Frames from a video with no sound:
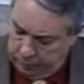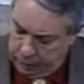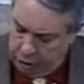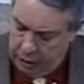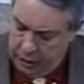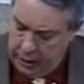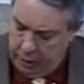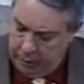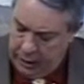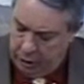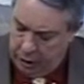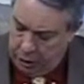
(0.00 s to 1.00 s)
The
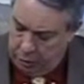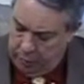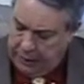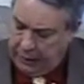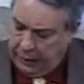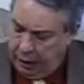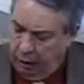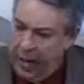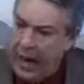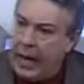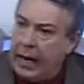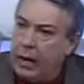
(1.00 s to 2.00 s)
CEB says, Be clear
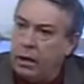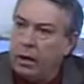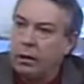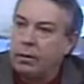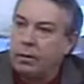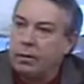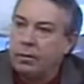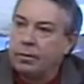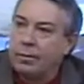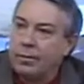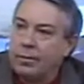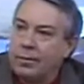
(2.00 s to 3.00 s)
headed.
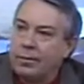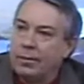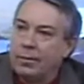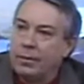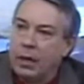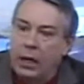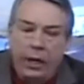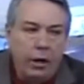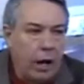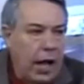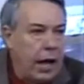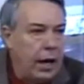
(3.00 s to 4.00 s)

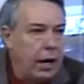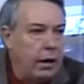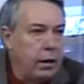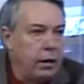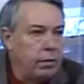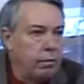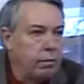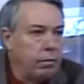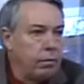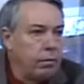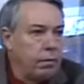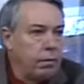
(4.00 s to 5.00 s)
Clear headed.
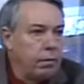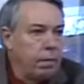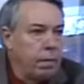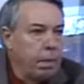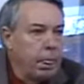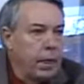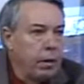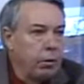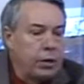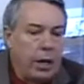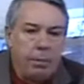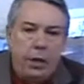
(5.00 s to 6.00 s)
What
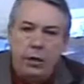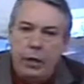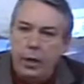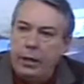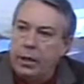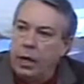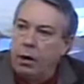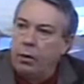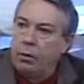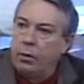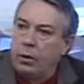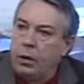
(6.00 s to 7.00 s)
does that mean you need to
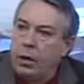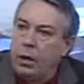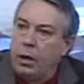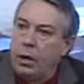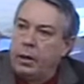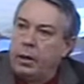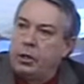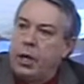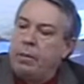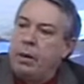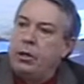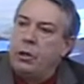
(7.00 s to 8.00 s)
know? Does
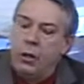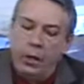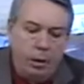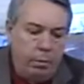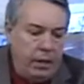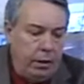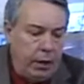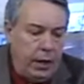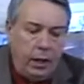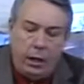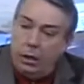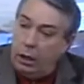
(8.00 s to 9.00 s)
that mean you need to be
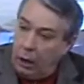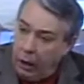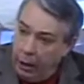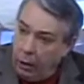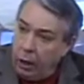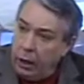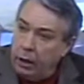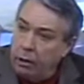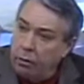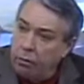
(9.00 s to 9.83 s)
thinking clearly?